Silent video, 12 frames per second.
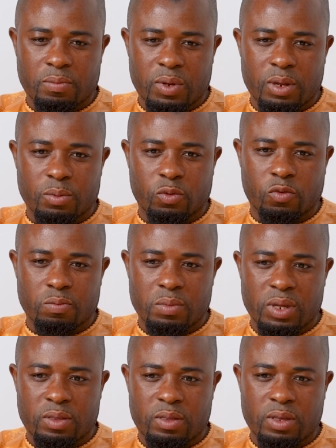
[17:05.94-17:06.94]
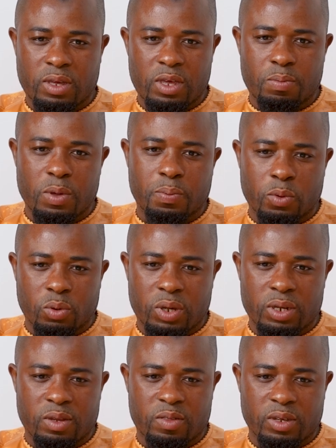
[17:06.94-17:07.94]
being able to meet key people,
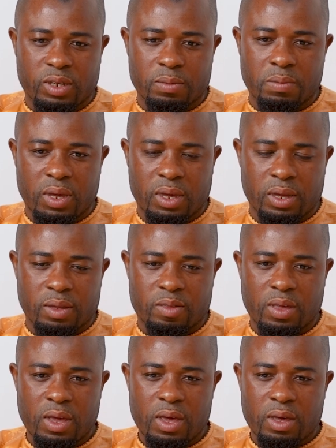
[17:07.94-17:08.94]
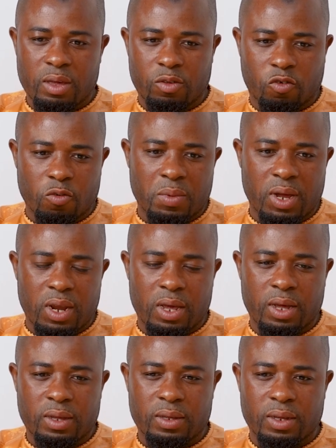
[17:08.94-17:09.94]
key decision makers in
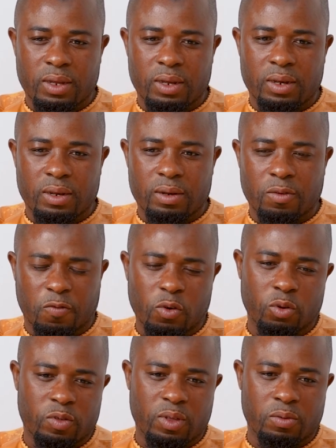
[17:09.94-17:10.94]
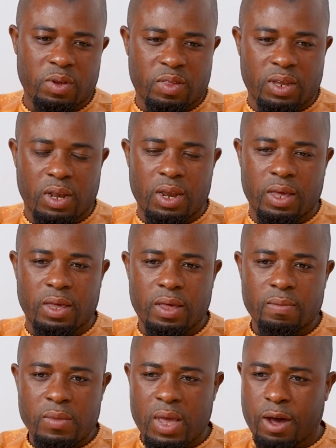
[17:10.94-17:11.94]
Somalia. And of course, recently
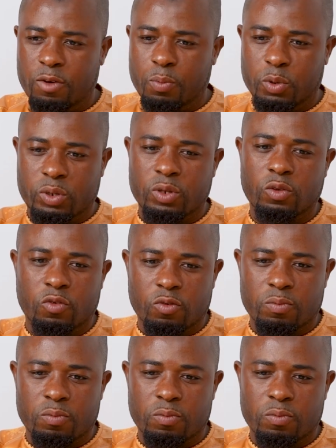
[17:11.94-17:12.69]
I had the opportunity